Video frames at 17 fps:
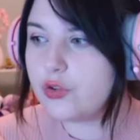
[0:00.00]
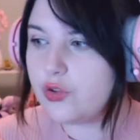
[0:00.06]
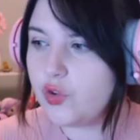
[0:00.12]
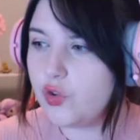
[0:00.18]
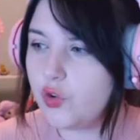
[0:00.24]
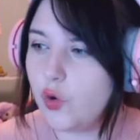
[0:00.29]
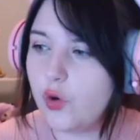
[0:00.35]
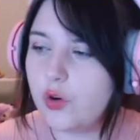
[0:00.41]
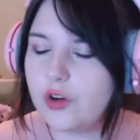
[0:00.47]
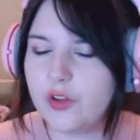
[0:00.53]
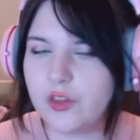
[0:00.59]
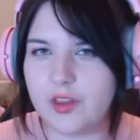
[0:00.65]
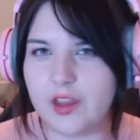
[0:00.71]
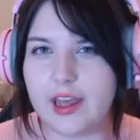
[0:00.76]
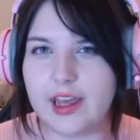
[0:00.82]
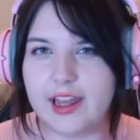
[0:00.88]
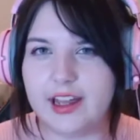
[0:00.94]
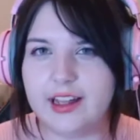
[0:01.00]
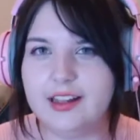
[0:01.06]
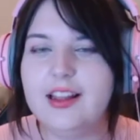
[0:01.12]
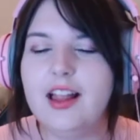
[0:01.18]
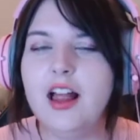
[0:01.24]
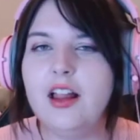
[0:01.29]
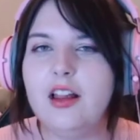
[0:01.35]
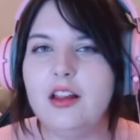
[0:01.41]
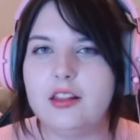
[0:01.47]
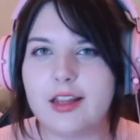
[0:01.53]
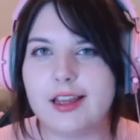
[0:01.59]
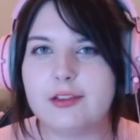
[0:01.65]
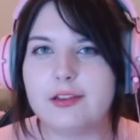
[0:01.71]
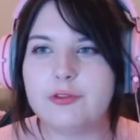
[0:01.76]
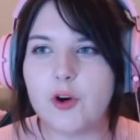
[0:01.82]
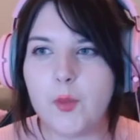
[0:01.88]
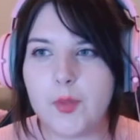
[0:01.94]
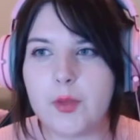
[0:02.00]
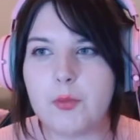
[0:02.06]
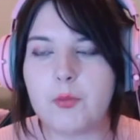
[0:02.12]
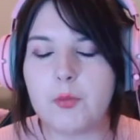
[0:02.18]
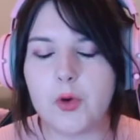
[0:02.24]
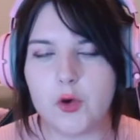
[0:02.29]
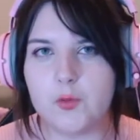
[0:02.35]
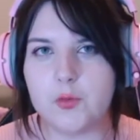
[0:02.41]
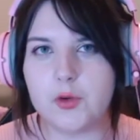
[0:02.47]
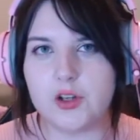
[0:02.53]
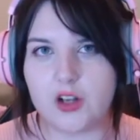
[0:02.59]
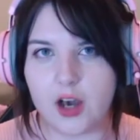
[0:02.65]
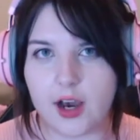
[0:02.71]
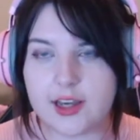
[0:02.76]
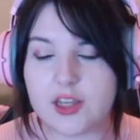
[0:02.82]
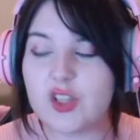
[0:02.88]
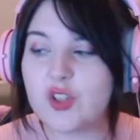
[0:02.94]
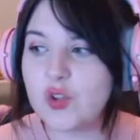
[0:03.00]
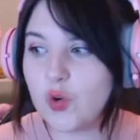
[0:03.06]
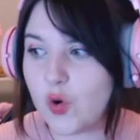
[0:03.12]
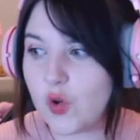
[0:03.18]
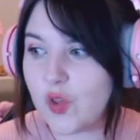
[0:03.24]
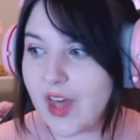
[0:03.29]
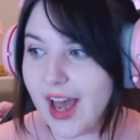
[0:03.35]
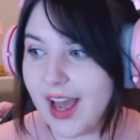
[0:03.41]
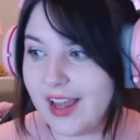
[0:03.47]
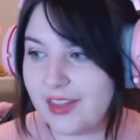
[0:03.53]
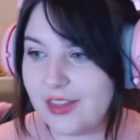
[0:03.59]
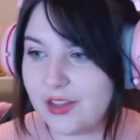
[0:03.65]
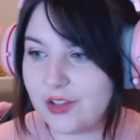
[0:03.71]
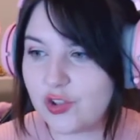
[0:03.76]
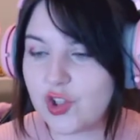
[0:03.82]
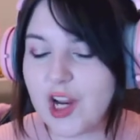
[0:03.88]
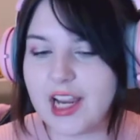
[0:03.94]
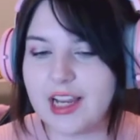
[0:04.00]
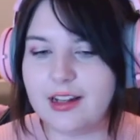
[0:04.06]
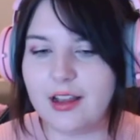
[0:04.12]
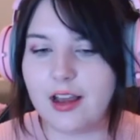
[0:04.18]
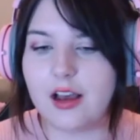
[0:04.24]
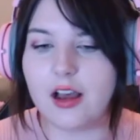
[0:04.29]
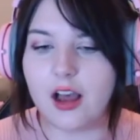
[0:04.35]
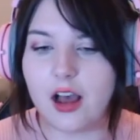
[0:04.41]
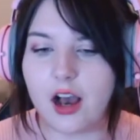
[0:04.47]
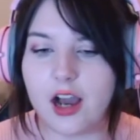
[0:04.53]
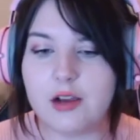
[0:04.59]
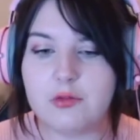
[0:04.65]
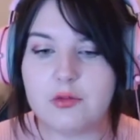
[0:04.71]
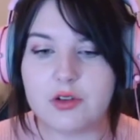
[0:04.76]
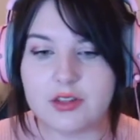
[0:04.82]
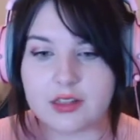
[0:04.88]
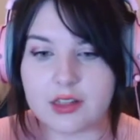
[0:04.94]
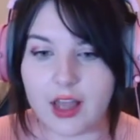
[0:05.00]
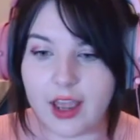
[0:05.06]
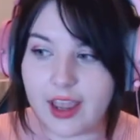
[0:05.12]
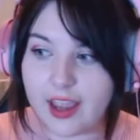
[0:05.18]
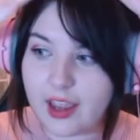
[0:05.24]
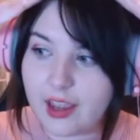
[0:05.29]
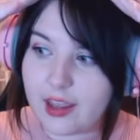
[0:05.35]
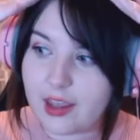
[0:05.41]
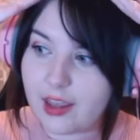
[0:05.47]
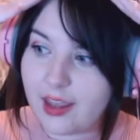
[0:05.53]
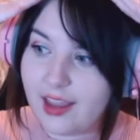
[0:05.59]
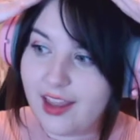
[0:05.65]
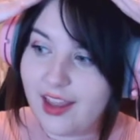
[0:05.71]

chalk on the hill, like from the moment I saw that in the trailer, I was like,